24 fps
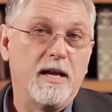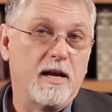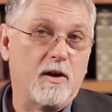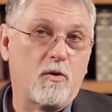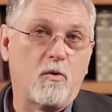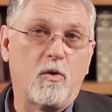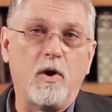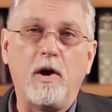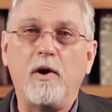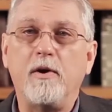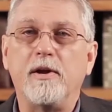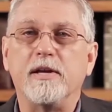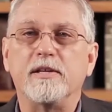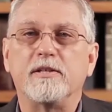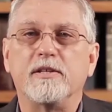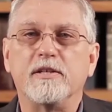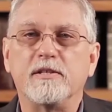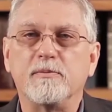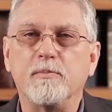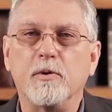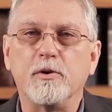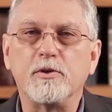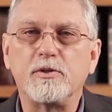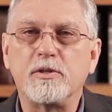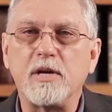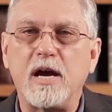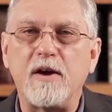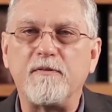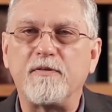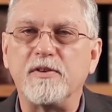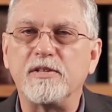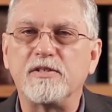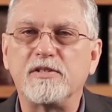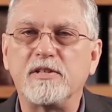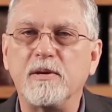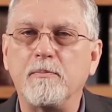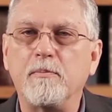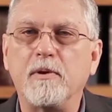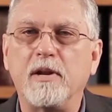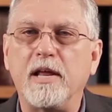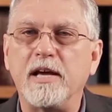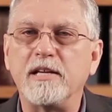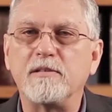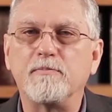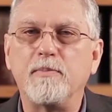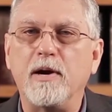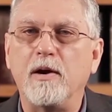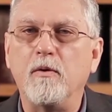Aquarius is most often
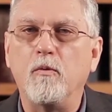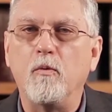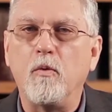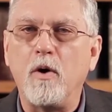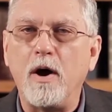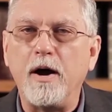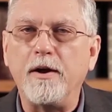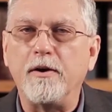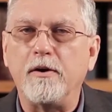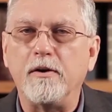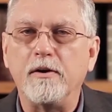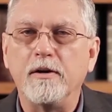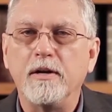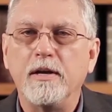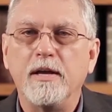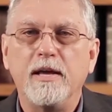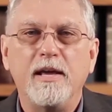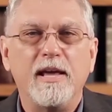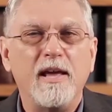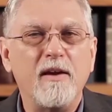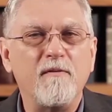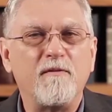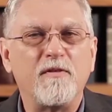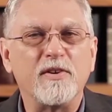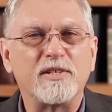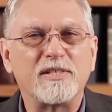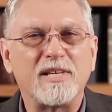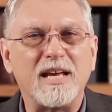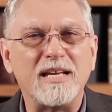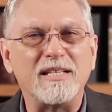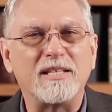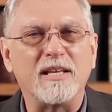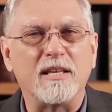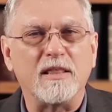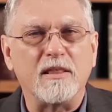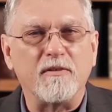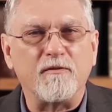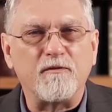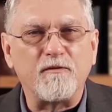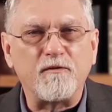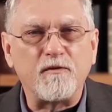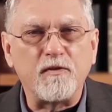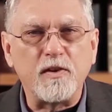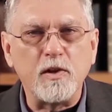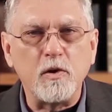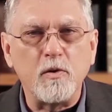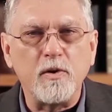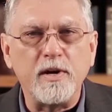symbolized by water, emphasizing the
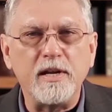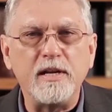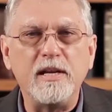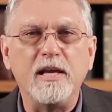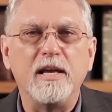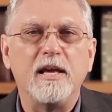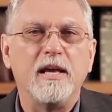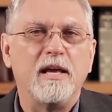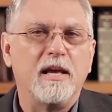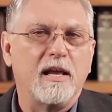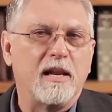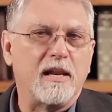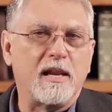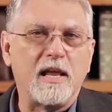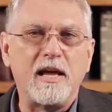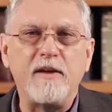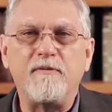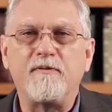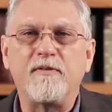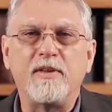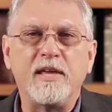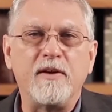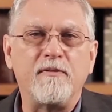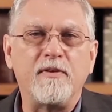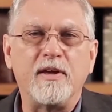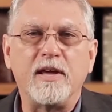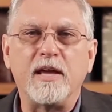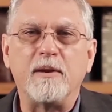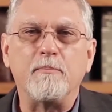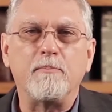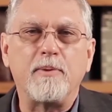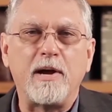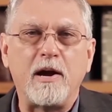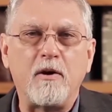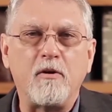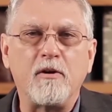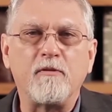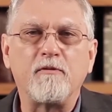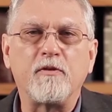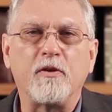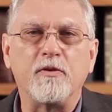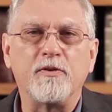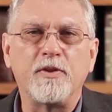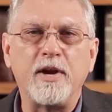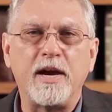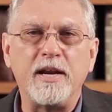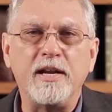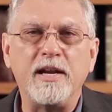fluid, life-giving, and
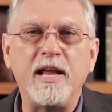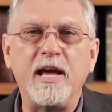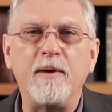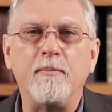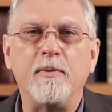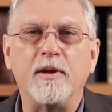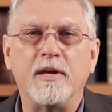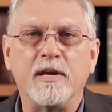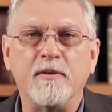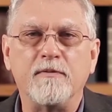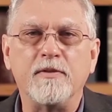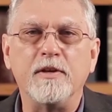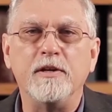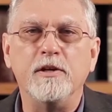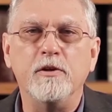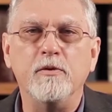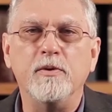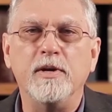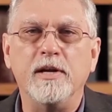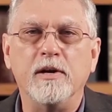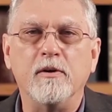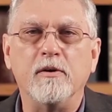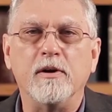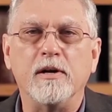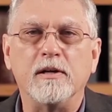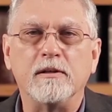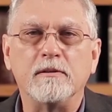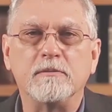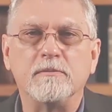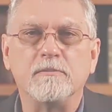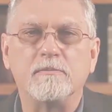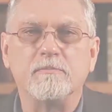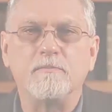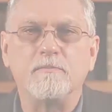powerful dynamic of the new era.